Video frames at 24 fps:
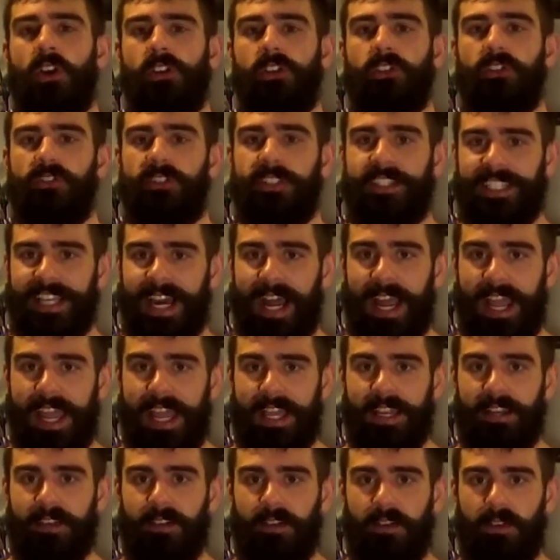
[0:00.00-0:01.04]
Your
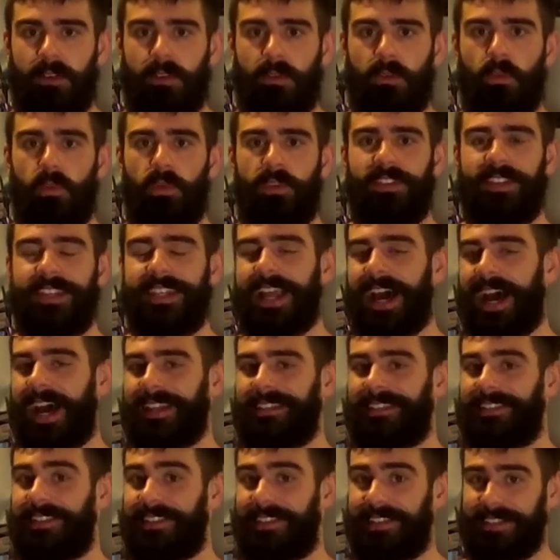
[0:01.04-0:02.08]
diet was
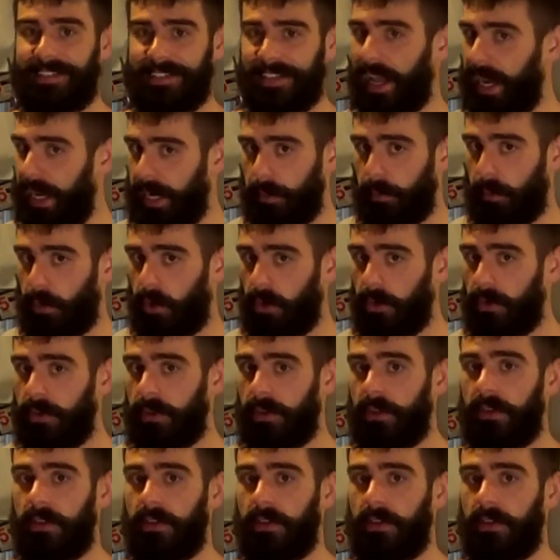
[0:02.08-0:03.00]
not sustainable,